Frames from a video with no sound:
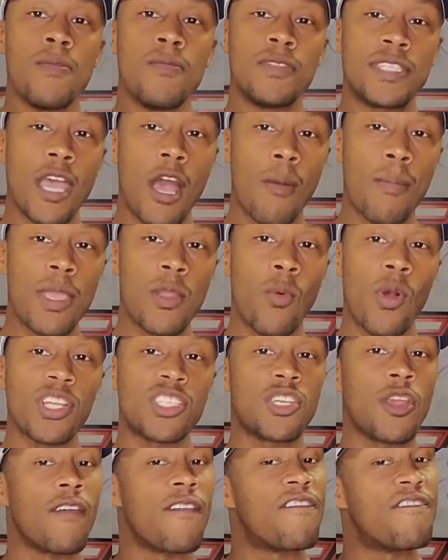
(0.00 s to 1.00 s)
tell me
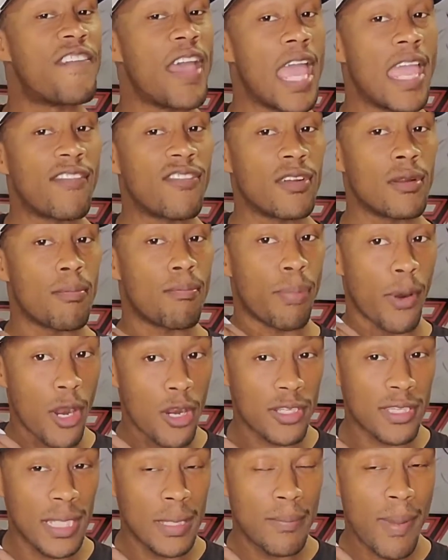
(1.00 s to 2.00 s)
what your favorite
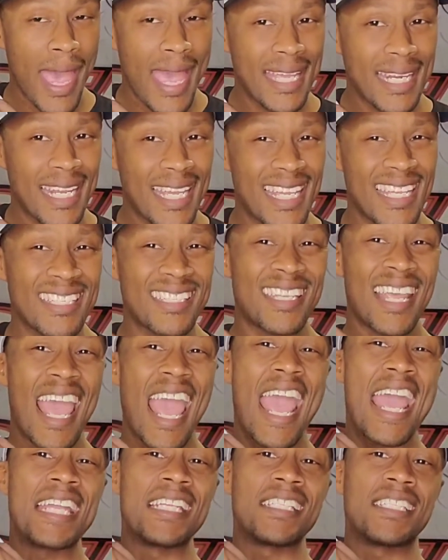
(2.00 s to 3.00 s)
Berkeley bait is
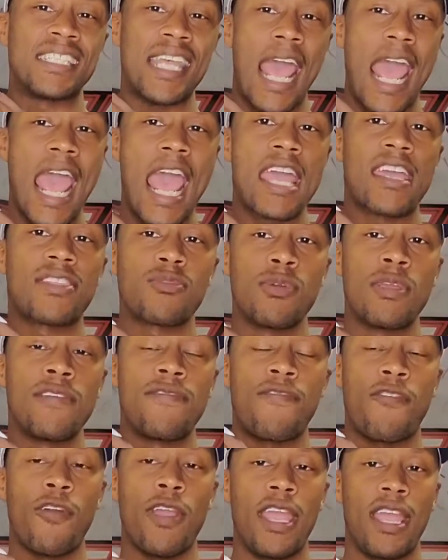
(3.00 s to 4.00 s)
and tag three
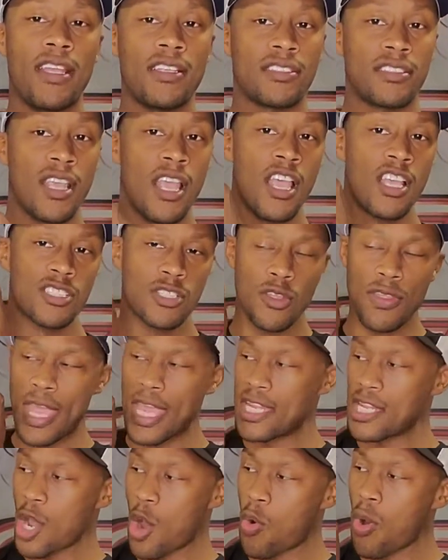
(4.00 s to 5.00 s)
friends so they
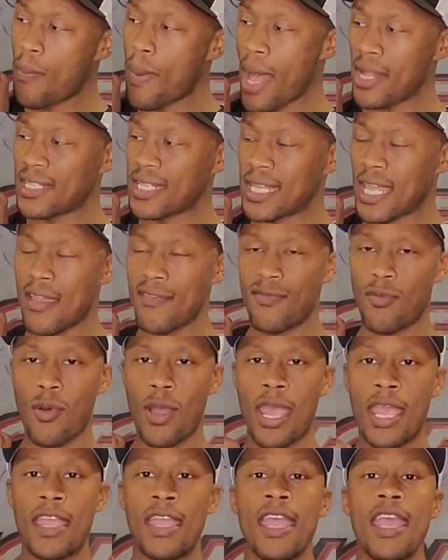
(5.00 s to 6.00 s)
know about the
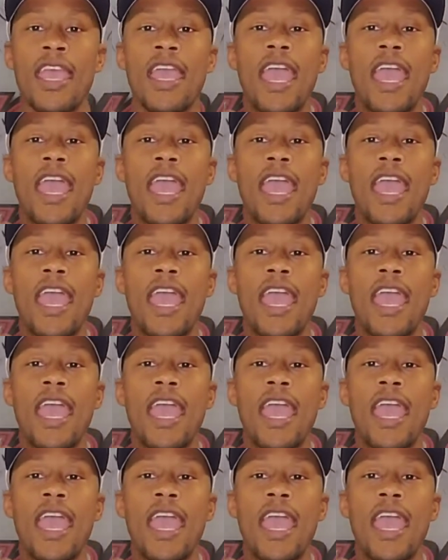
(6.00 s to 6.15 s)
giveaway.